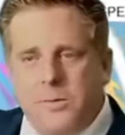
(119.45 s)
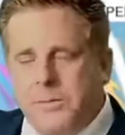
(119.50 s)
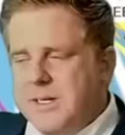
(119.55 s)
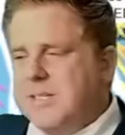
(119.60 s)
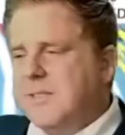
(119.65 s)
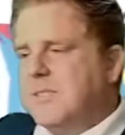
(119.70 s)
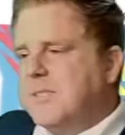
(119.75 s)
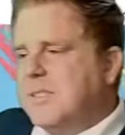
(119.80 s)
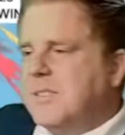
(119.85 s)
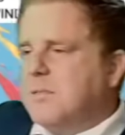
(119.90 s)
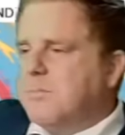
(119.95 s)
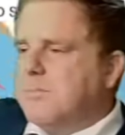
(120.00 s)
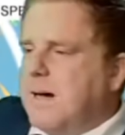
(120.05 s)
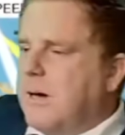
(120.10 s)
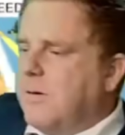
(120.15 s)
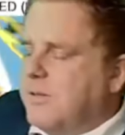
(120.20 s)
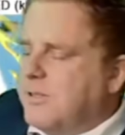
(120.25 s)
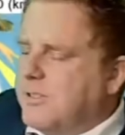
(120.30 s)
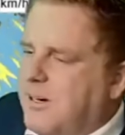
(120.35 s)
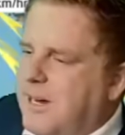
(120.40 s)
Because these
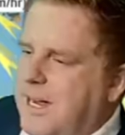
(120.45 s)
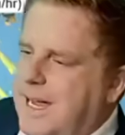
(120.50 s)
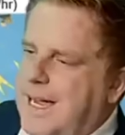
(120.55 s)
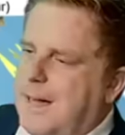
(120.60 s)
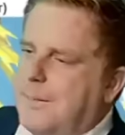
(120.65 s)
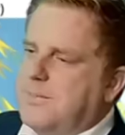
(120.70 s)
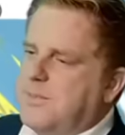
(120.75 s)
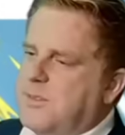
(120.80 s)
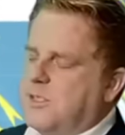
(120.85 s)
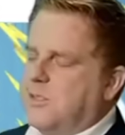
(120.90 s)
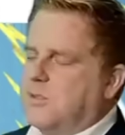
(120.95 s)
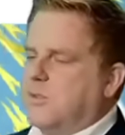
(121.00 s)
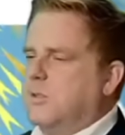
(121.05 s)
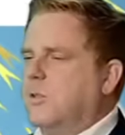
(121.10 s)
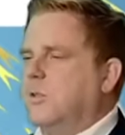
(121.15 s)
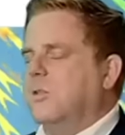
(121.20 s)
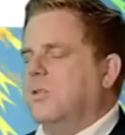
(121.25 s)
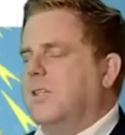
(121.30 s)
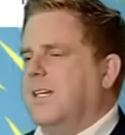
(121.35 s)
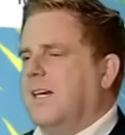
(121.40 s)
mountains are
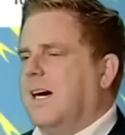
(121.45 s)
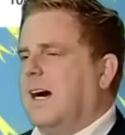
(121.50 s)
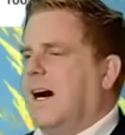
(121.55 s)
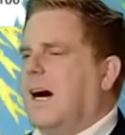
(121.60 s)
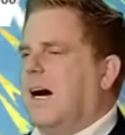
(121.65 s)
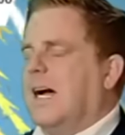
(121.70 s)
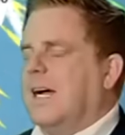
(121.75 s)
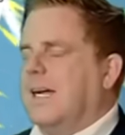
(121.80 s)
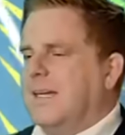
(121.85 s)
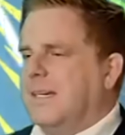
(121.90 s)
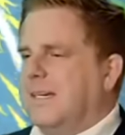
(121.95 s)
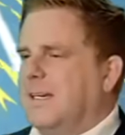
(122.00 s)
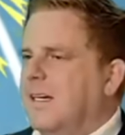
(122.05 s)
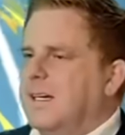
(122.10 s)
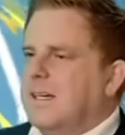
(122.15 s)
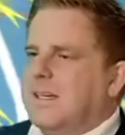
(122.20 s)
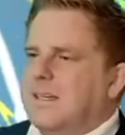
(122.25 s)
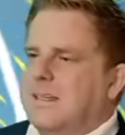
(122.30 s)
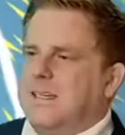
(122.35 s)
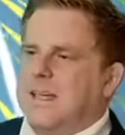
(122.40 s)
absolutely high and
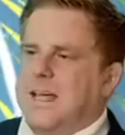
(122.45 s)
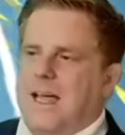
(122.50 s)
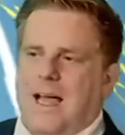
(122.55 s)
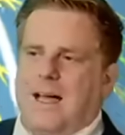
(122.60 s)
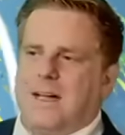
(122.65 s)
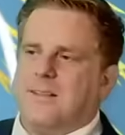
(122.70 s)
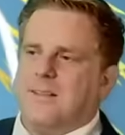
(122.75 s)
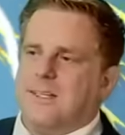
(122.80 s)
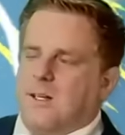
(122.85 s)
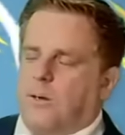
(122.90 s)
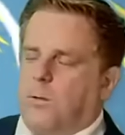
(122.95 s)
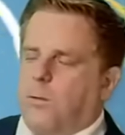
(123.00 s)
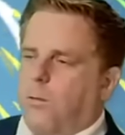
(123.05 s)
they act like a